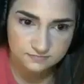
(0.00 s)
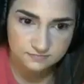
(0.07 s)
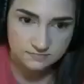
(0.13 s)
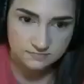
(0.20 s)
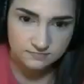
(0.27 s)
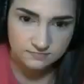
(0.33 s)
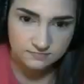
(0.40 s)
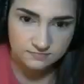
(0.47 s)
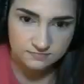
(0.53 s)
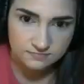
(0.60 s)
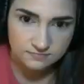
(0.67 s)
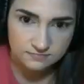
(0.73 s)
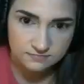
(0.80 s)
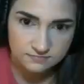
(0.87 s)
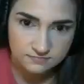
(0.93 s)

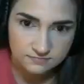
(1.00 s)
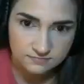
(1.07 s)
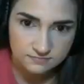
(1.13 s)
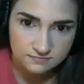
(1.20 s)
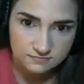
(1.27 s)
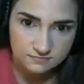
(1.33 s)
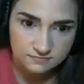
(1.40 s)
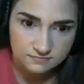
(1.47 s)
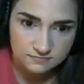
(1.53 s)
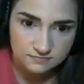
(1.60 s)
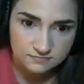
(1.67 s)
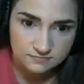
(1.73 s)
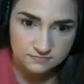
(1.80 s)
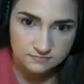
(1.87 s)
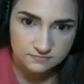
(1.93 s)

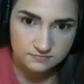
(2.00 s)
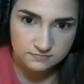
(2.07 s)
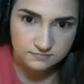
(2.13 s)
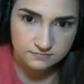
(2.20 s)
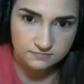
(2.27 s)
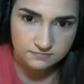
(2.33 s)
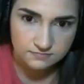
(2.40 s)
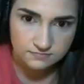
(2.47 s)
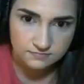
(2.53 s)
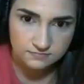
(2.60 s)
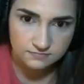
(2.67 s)
(silence)